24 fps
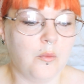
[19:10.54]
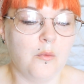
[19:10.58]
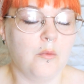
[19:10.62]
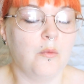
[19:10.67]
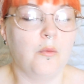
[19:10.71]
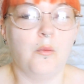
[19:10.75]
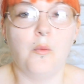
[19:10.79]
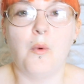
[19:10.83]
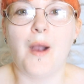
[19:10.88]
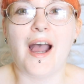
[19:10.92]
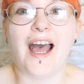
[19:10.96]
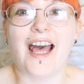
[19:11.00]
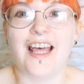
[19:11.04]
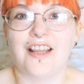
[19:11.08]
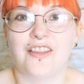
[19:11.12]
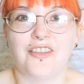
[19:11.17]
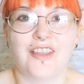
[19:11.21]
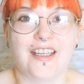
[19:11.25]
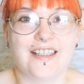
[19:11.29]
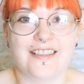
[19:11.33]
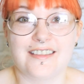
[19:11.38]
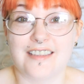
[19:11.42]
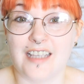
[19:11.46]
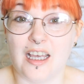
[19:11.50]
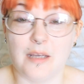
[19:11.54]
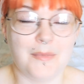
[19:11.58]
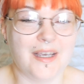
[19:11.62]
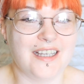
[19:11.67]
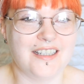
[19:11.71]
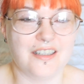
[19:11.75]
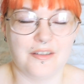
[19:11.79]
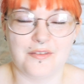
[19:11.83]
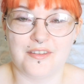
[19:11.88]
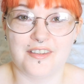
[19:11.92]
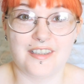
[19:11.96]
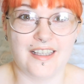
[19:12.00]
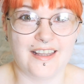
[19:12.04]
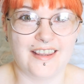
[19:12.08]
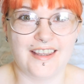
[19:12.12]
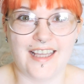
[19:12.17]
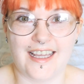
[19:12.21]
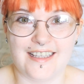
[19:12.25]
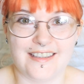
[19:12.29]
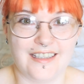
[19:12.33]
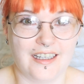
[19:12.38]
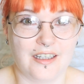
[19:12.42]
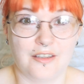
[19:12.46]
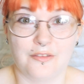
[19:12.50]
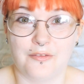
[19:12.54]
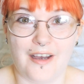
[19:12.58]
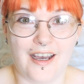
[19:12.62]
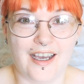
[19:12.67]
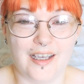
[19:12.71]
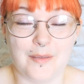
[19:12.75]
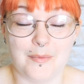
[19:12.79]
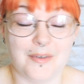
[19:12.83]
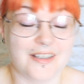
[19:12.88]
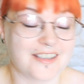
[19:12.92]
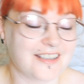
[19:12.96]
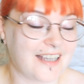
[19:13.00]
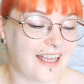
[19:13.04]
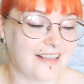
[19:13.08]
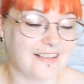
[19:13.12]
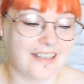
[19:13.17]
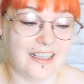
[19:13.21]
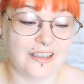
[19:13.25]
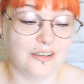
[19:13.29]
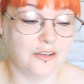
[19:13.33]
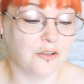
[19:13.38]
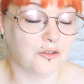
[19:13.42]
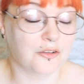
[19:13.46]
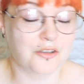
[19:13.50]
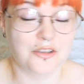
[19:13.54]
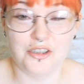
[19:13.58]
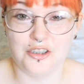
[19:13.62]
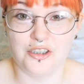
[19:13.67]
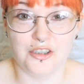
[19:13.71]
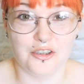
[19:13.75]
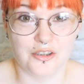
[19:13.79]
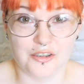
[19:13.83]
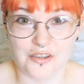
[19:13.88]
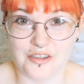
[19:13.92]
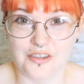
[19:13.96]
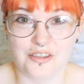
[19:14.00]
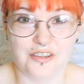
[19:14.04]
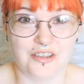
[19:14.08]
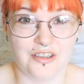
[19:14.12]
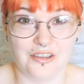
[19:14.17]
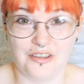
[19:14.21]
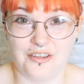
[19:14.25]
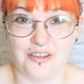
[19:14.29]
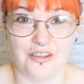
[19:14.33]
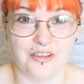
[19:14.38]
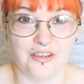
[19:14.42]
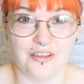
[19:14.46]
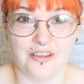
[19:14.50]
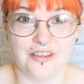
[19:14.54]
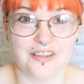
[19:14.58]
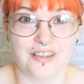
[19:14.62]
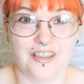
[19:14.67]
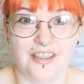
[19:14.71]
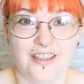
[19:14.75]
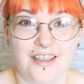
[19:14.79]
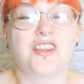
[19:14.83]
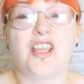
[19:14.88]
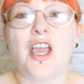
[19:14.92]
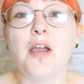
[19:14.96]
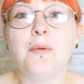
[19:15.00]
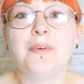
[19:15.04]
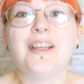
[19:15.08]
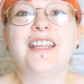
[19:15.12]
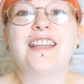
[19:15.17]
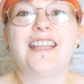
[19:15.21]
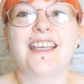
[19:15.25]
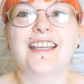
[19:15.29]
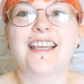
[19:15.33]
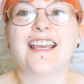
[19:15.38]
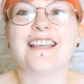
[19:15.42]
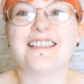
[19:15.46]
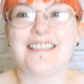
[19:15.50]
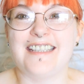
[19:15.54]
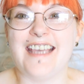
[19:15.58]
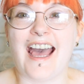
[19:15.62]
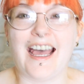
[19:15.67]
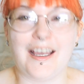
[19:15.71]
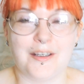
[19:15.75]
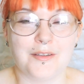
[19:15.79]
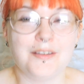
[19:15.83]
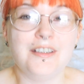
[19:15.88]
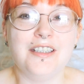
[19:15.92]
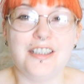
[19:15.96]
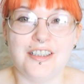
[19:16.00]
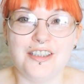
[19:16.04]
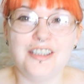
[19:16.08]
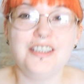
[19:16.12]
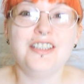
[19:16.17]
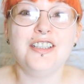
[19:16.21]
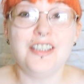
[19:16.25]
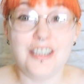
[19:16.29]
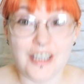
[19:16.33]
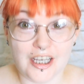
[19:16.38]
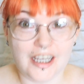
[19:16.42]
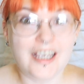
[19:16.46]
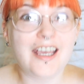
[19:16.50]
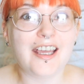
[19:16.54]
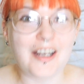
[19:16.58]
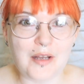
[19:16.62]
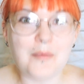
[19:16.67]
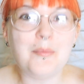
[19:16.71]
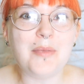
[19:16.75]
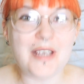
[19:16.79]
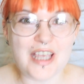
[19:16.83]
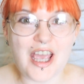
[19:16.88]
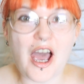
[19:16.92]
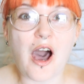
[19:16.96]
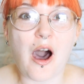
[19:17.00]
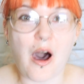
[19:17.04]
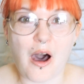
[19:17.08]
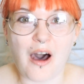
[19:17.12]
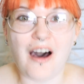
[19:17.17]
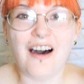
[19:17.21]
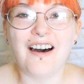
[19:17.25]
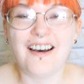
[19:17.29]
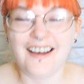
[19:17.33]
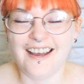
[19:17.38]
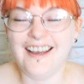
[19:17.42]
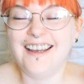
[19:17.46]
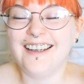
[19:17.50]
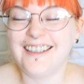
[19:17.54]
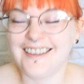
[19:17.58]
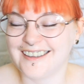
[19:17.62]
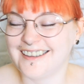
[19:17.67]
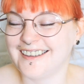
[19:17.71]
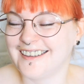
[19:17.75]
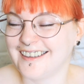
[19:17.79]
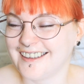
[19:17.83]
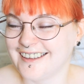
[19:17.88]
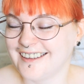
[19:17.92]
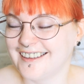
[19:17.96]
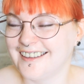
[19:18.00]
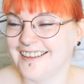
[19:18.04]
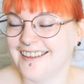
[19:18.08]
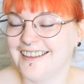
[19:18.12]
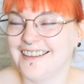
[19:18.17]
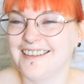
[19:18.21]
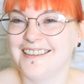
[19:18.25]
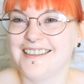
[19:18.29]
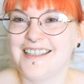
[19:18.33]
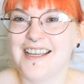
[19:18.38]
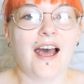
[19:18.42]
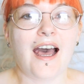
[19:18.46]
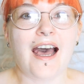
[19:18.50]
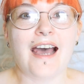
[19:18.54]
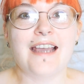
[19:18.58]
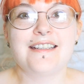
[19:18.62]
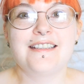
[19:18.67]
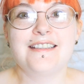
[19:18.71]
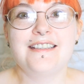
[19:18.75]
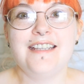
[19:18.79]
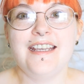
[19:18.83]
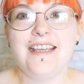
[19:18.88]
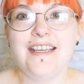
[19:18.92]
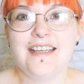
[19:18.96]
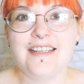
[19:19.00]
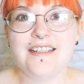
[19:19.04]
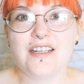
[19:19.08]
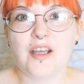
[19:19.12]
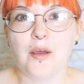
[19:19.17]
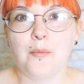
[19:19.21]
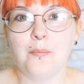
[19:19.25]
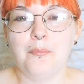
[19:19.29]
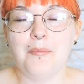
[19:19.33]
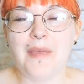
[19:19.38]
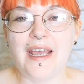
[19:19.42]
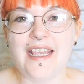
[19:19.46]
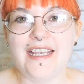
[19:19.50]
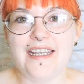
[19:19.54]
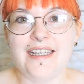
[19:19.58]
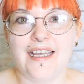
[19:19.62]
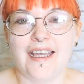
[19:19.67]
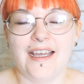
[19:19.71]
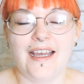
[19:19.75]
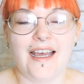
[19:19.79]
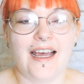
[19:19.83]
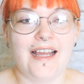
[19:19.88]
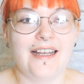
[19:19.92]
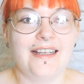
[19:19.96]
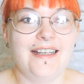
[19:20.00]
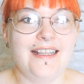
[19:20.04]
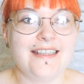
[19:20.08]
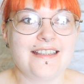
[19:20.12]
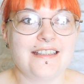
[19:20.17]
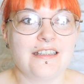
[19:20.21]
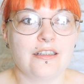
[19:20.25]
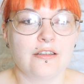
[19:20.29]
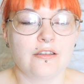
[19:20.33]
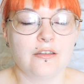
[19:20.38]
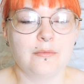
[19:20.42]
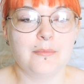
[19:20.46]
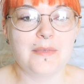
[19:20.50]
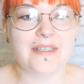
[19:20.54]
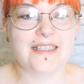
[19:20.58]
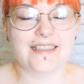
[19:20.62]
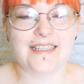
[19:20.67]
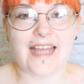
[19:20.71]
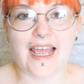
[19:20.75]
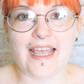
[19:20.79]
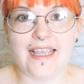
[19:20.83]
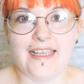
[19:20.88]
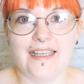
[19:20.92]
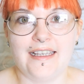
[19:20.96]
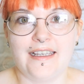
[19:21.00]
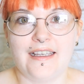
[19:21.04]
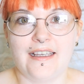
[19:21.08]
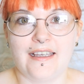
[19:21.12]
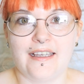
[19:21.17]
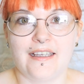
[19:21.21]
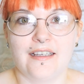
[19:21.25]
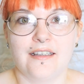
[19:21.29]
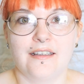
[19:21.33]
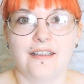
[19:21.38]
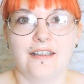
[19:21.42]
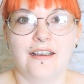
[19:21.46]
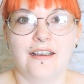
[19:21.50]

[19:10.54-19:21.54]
wear things that are made of synthetic fibres and they look just as good. The only thing is, yeah, you're gonna be hot. I did make a little mistake